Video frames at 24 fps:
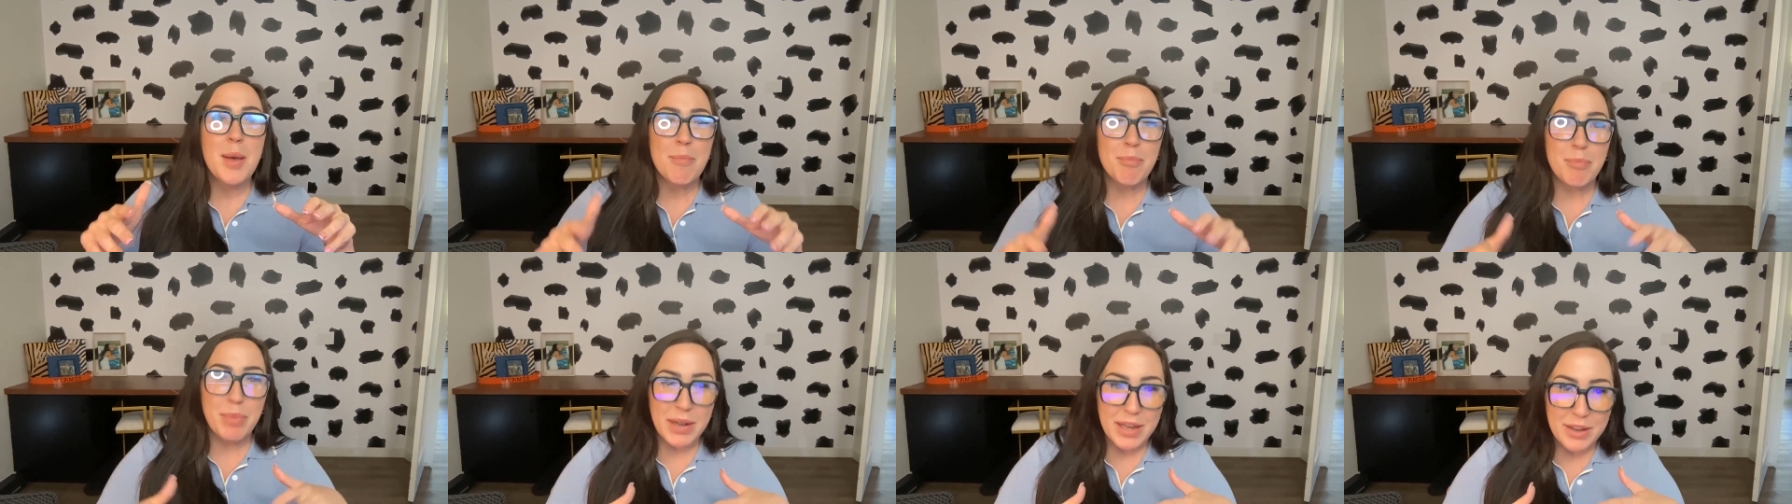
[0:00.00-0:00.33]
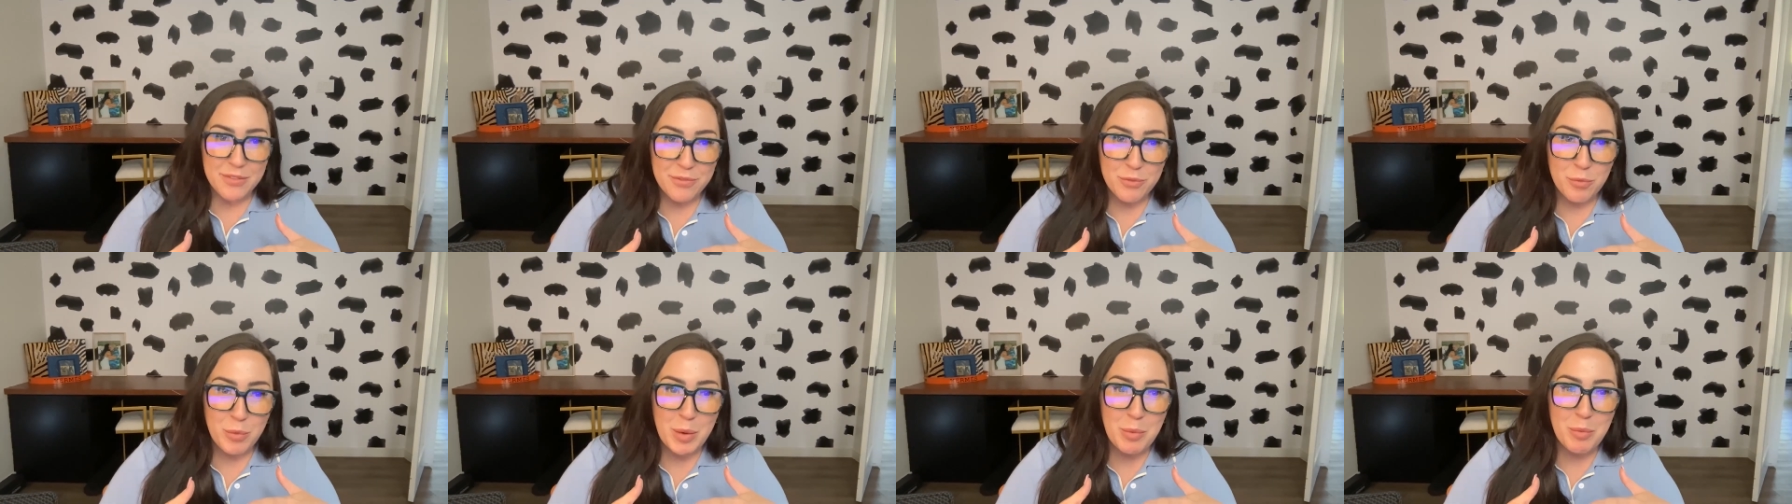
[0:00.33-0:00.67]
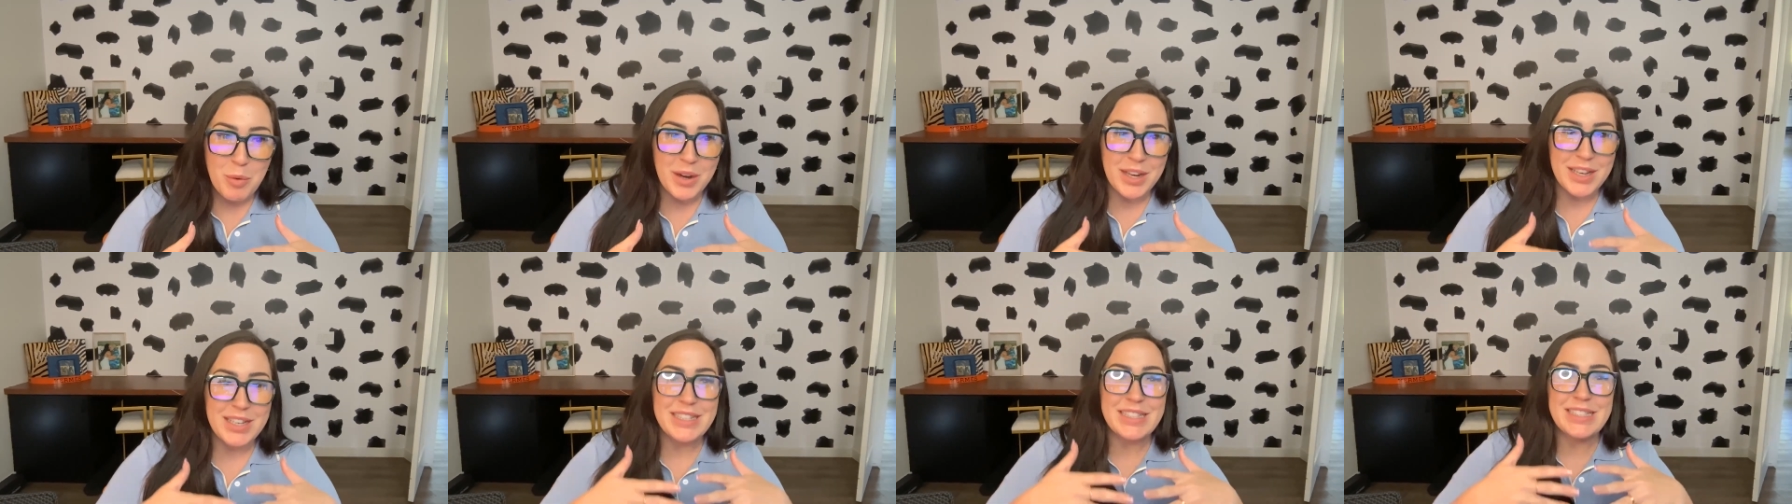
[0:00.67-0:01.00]
But if we
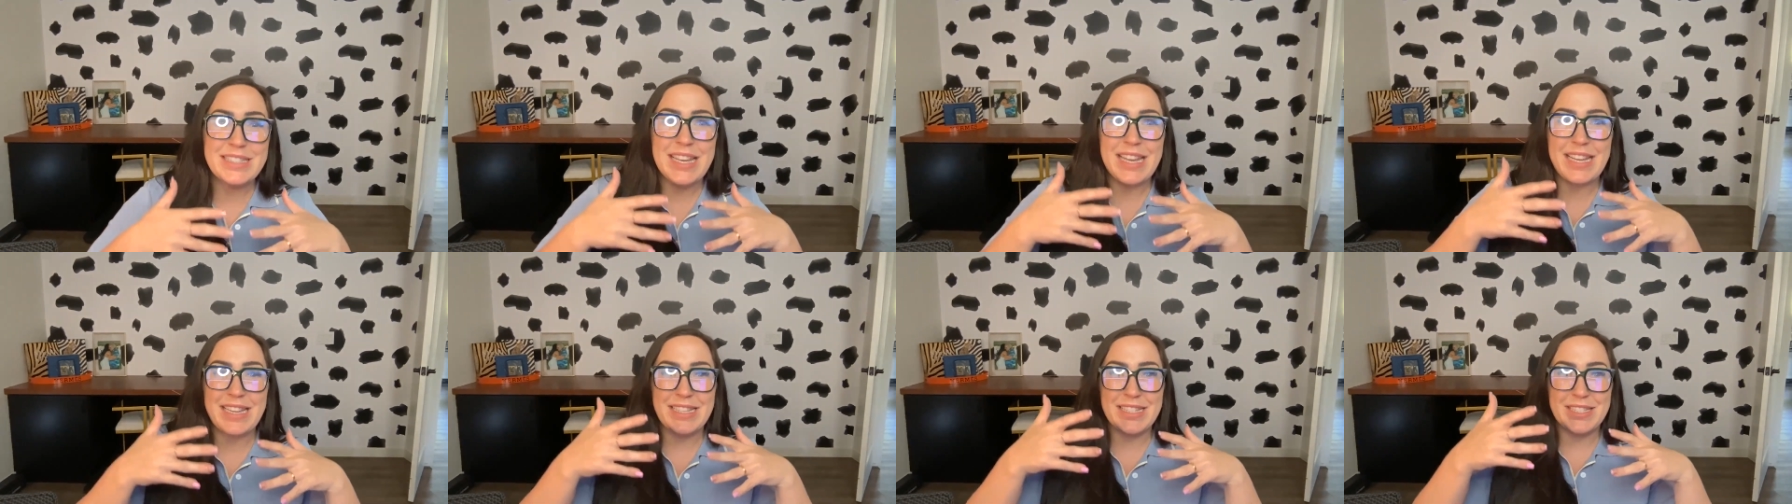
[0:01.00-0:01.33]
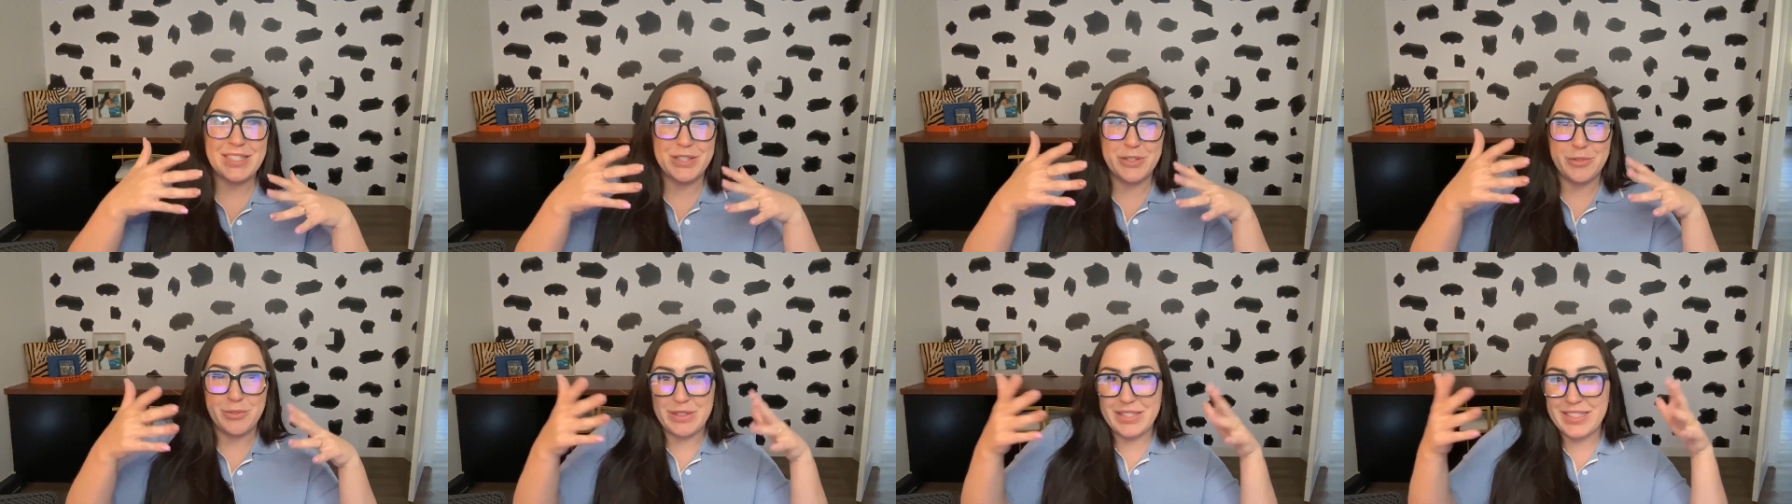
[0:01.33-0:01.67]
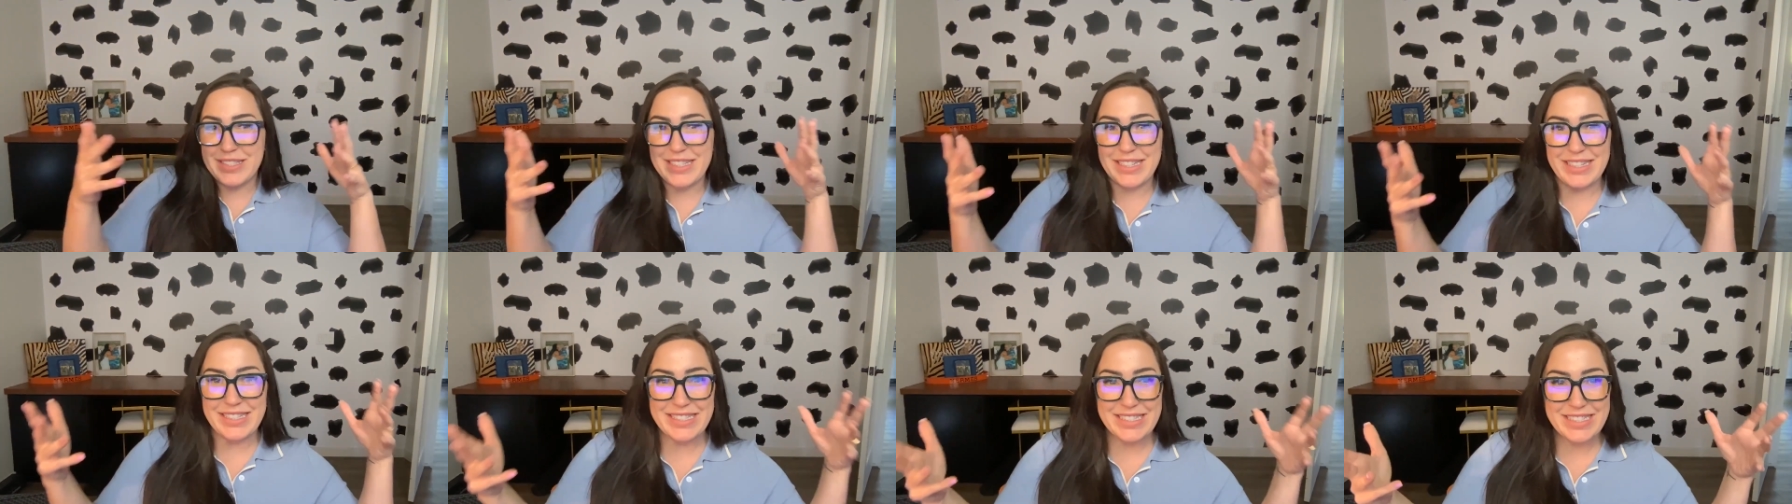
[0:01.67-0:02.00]
wanted to take this to a
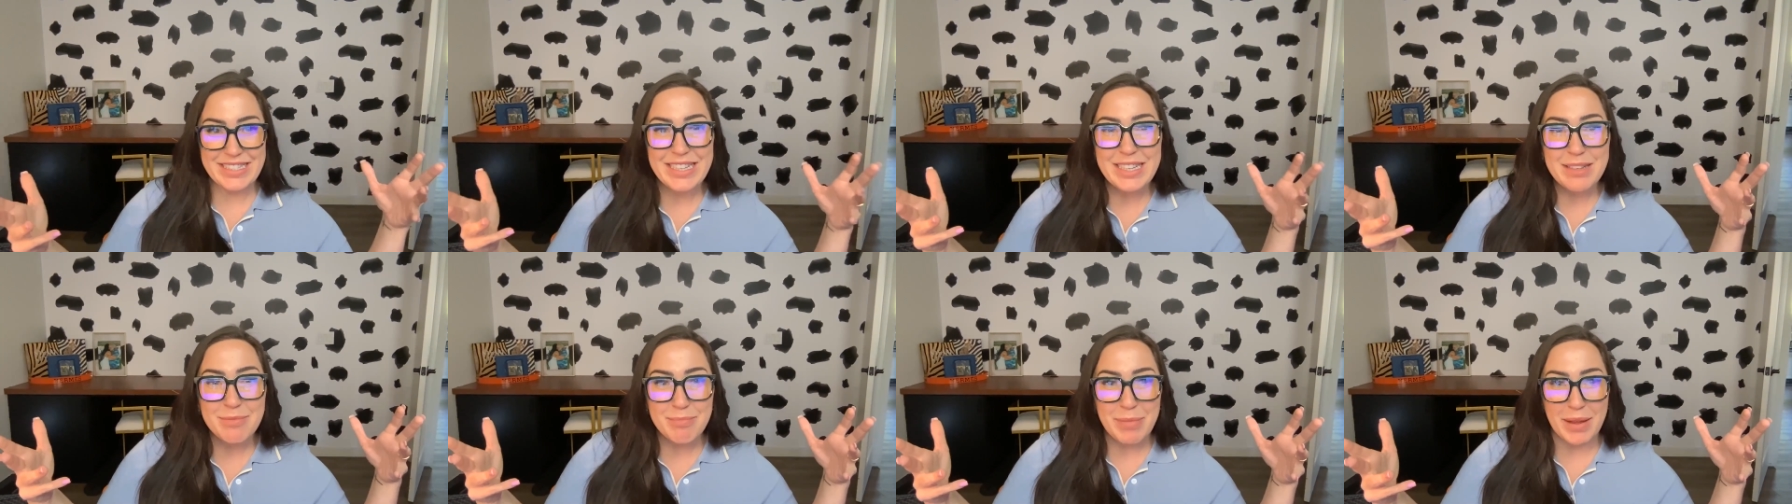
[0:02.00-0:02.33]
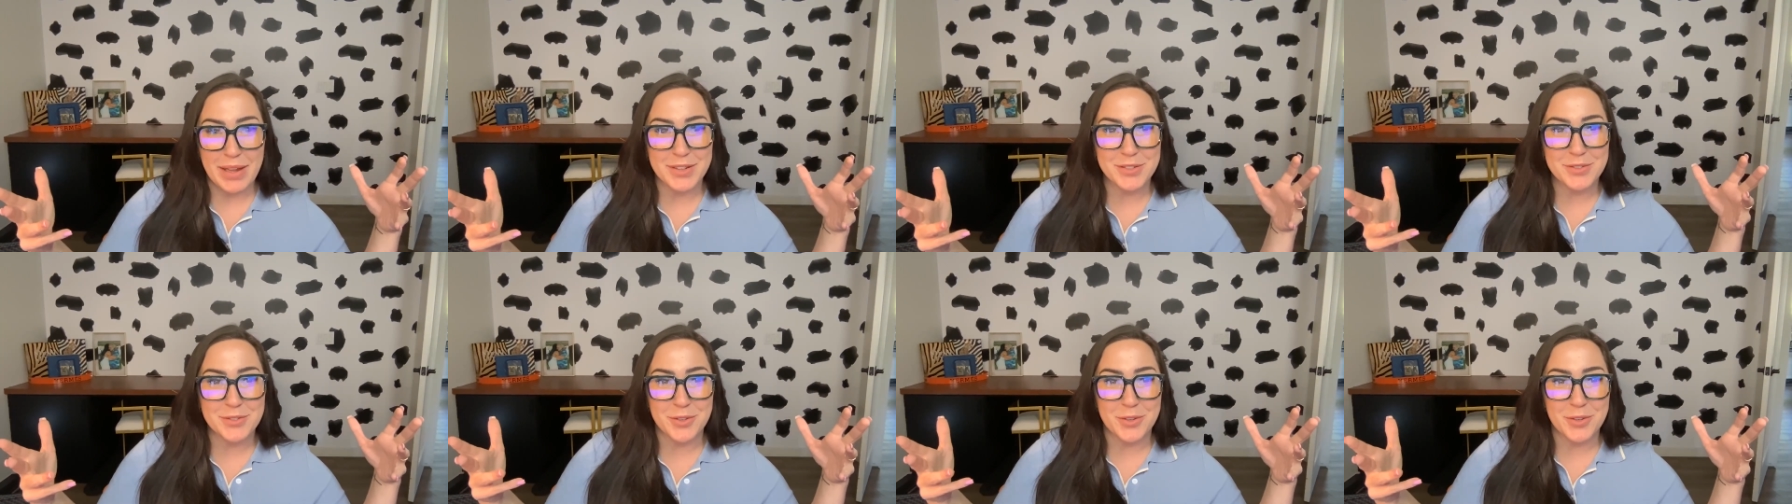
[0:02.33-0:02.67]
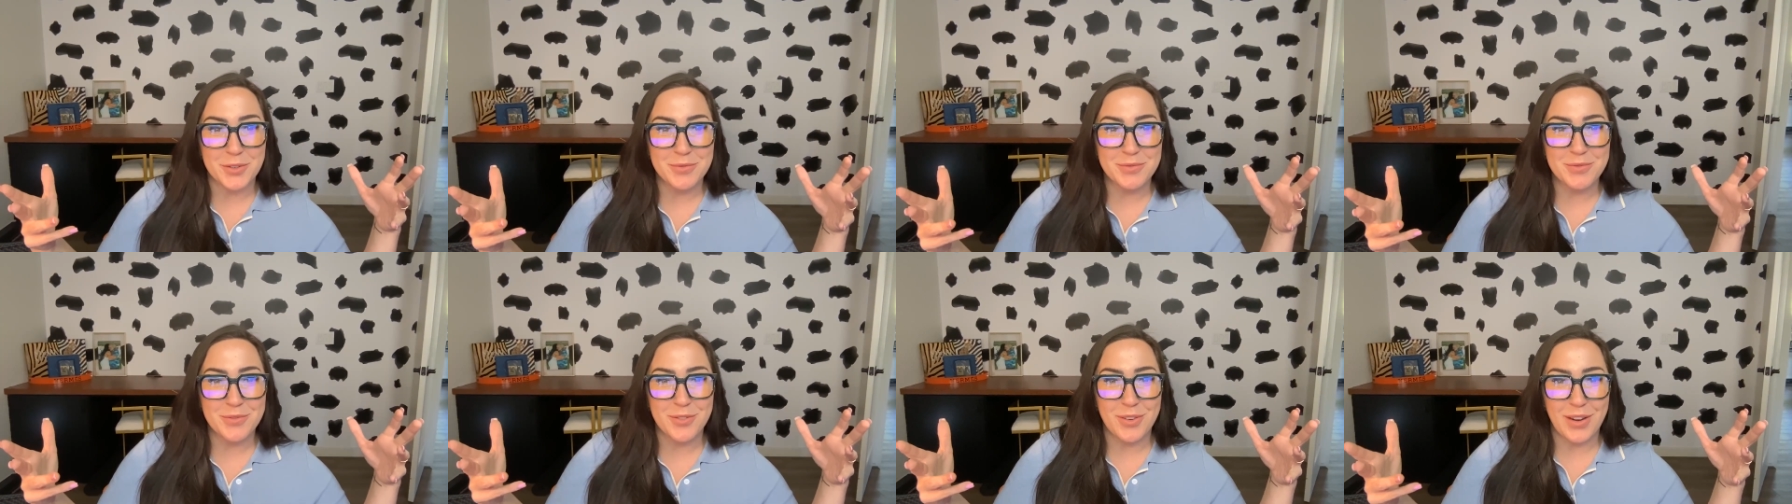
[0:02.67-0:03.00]
16
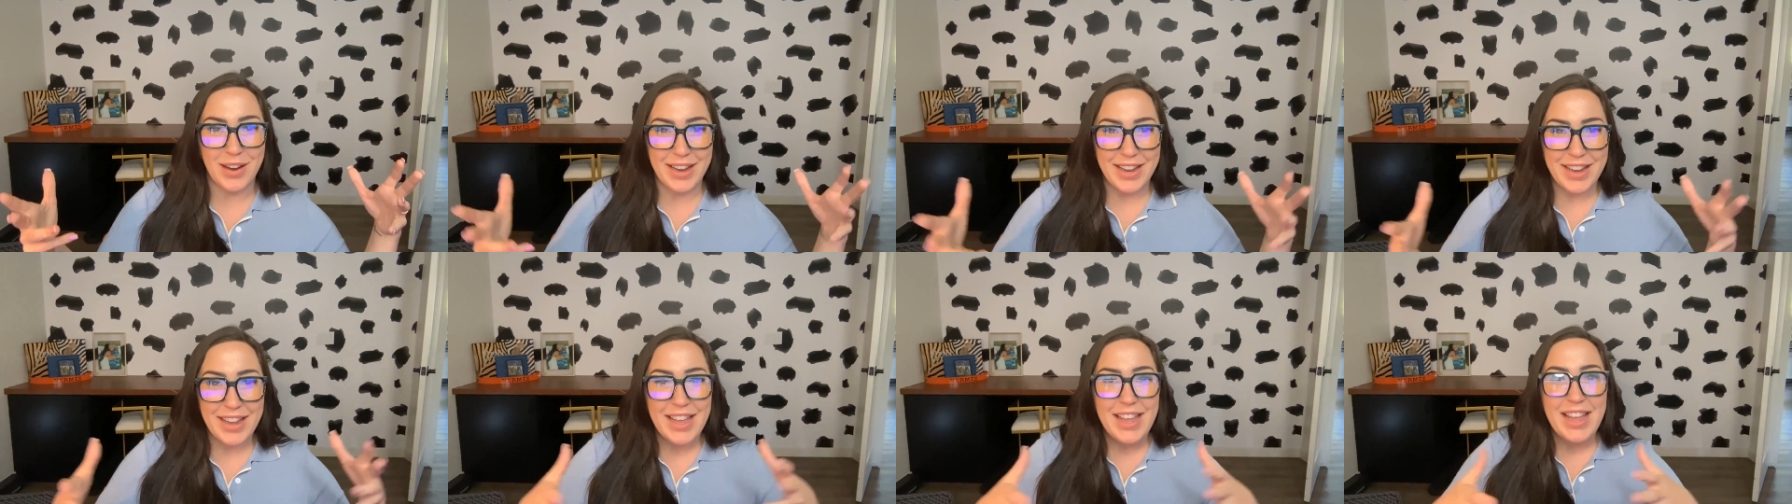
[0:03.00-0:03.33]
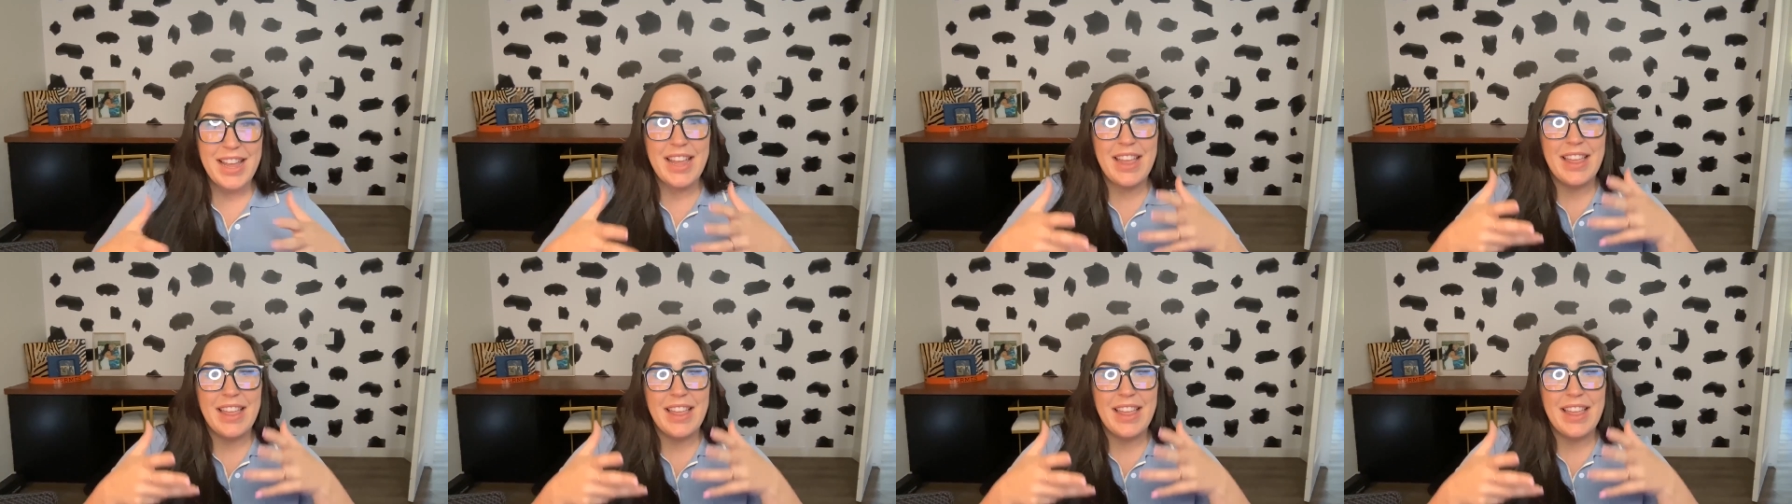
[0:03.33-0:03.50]
bedroom, right,